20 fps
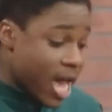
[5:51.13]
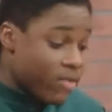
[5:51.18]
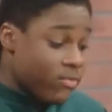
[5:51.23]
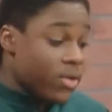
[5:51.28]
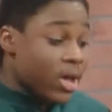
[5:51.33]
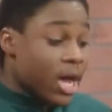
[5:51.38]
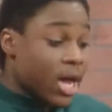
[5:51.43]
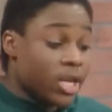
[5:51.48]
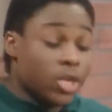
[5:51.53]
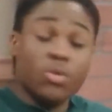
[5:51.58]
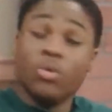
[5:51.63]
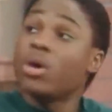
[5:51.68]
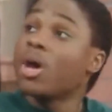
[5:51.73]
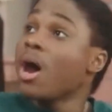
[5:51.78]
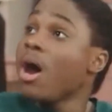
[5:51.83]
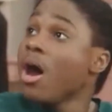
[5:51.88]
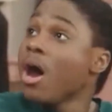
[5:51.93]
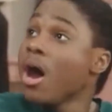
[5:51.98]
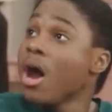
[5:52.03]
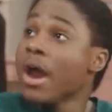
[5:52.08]
that never see
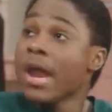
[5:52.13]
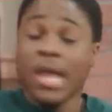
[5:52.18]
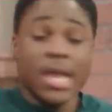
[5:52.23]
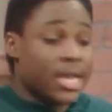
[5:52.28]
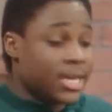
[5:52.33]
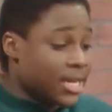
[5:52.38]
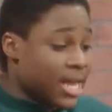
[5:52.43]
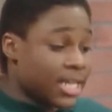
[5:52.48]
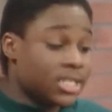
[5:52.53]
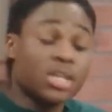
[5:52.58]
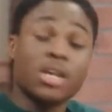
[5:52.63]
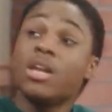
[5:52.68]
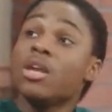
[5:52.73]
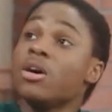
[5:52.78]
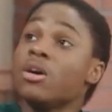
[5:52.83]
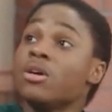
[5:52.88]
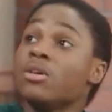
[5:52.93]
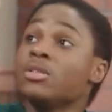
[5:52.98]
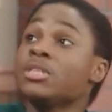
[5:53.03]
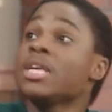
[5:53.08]
daylight. On
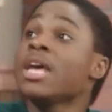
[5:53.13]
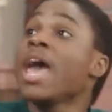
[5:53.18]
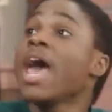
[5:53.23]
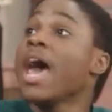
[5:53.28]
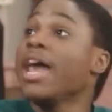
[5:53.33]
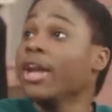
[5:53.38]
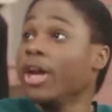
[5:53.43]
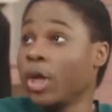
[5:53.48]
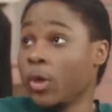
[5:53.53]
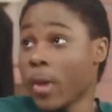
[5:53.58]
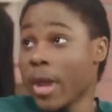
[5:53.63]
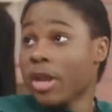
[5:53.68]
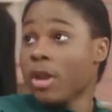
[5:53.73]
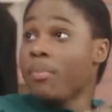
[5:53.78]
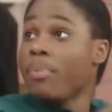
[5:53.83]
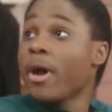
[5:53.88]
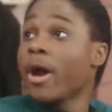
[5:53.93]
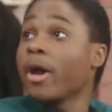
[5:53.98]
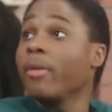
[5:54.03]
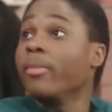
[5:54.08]
Reddit,
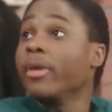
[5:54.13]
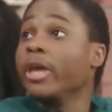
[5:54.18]
users are